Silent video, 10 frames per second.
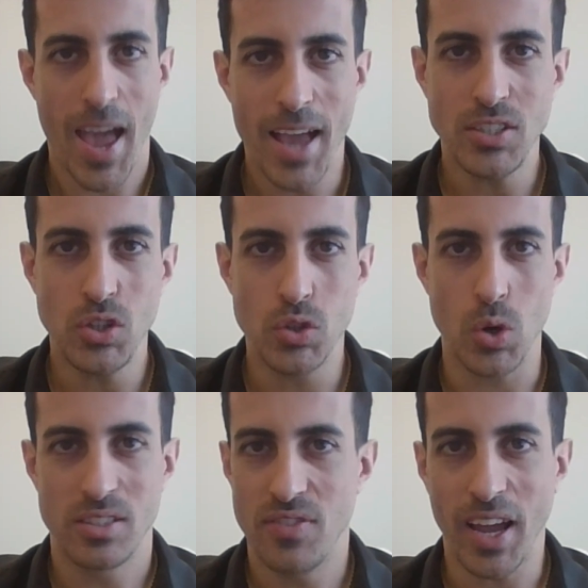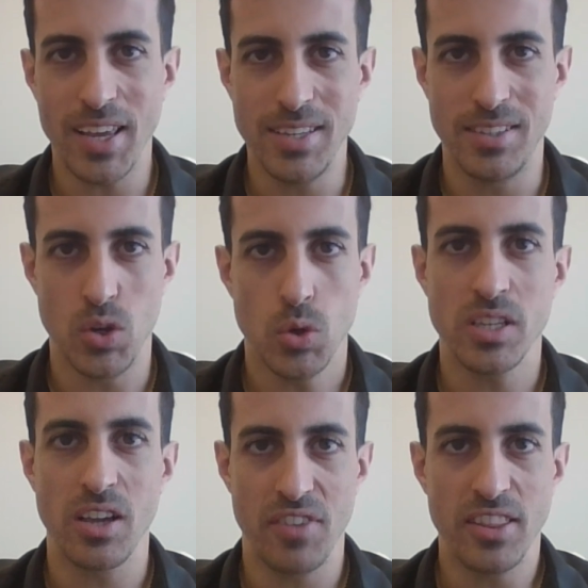As you saw, it's very easy
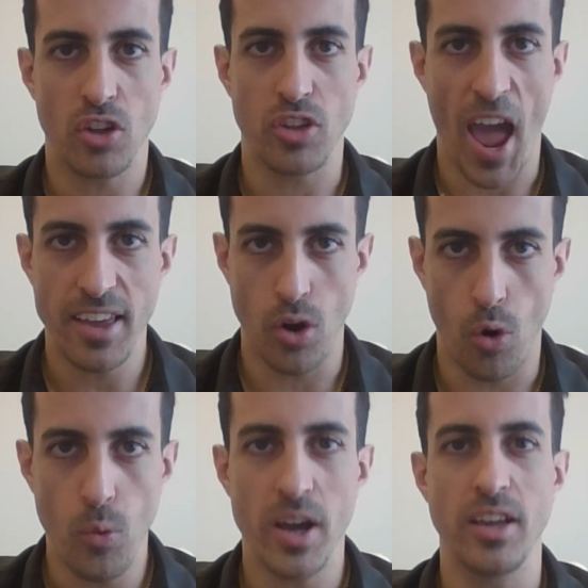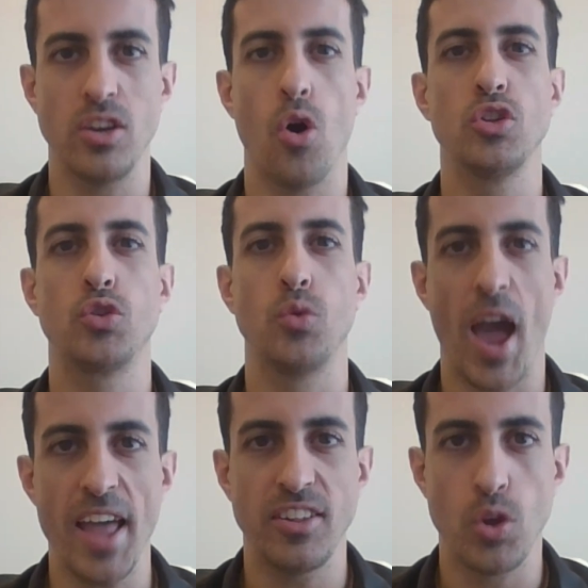using Veed.io in order to
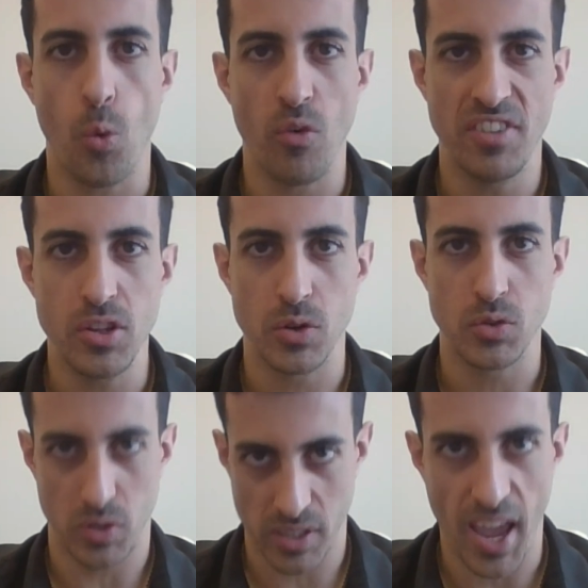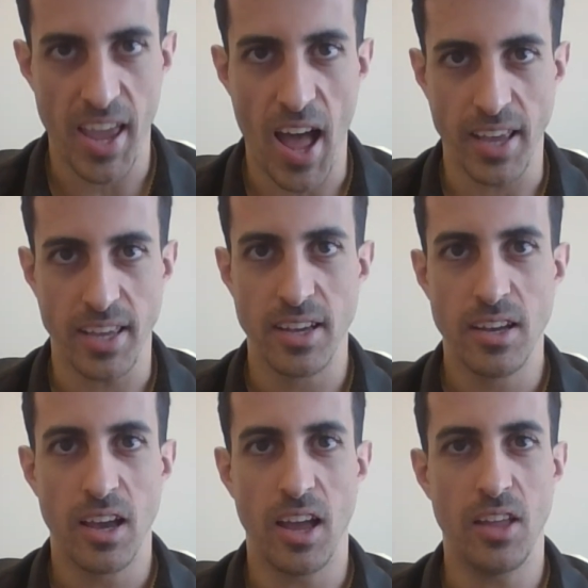edit your videos using AI
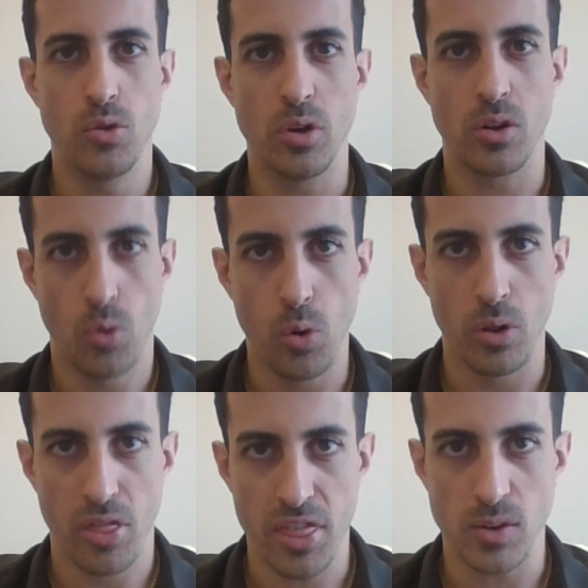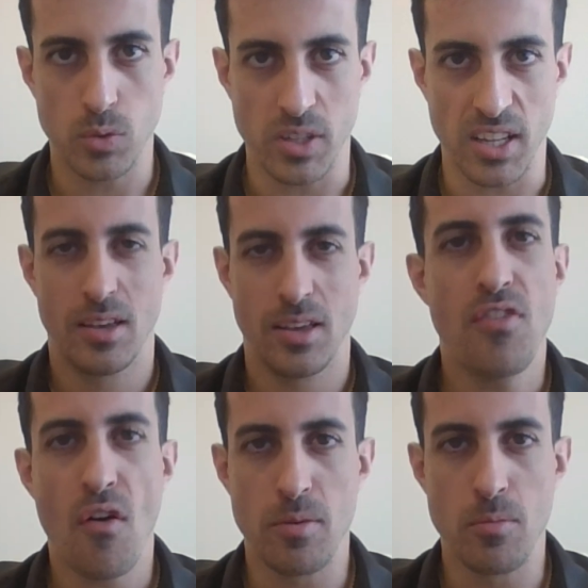and doing cool things with it. If
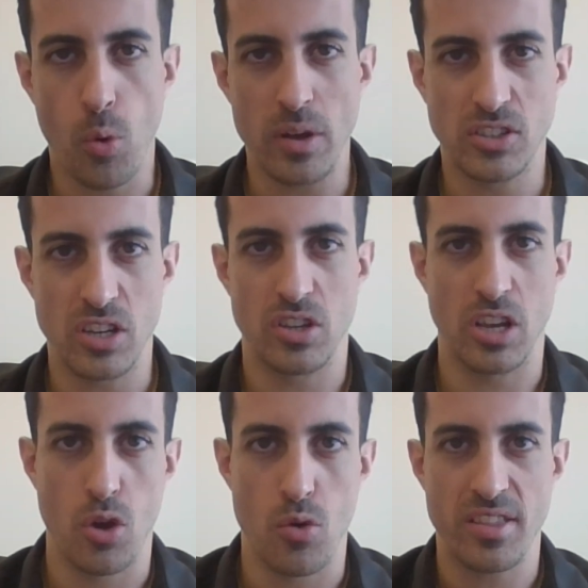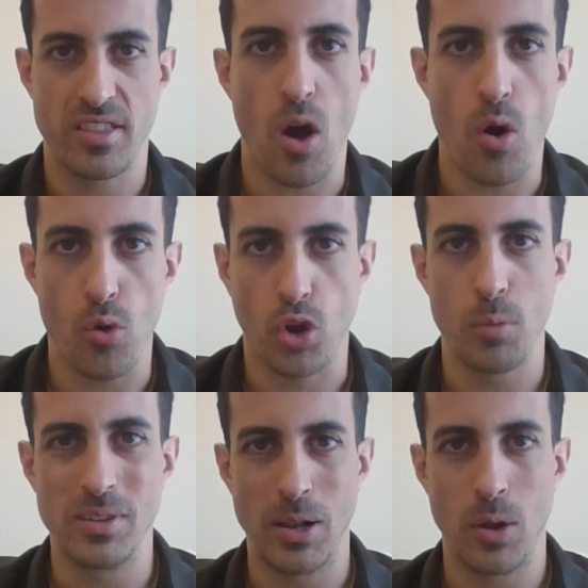you have any more questions, you can write down on the
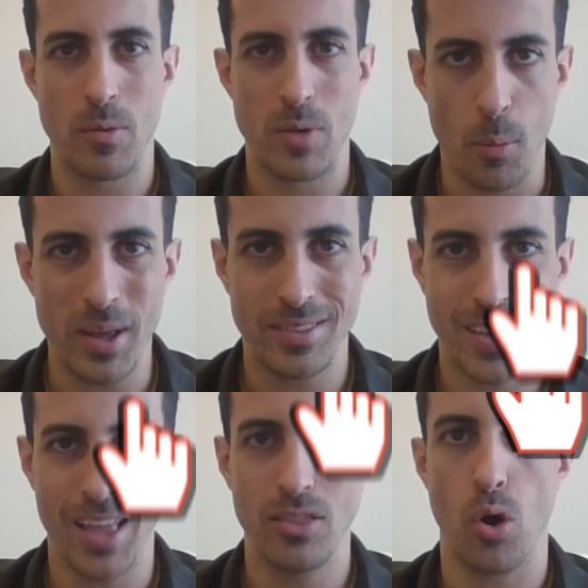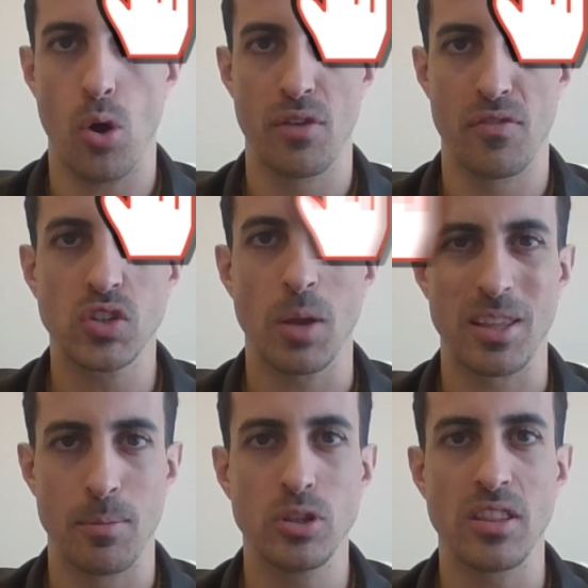comments below when I will comment, and on the first comment
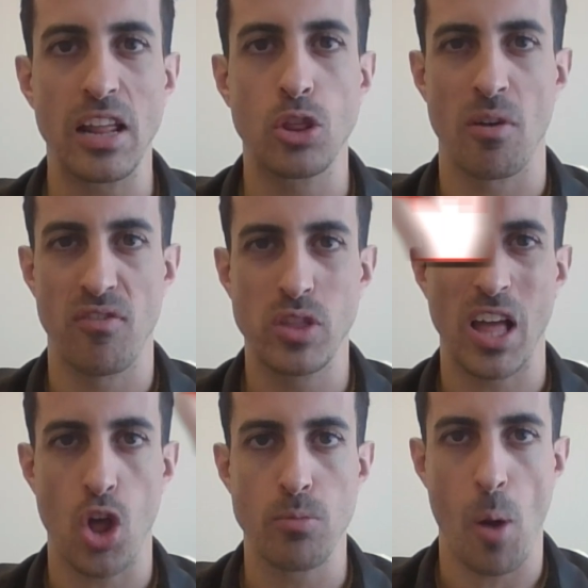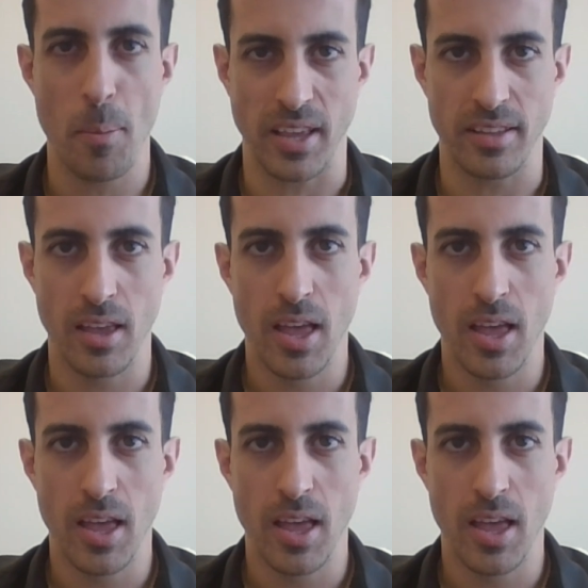I put the link to my food on my website.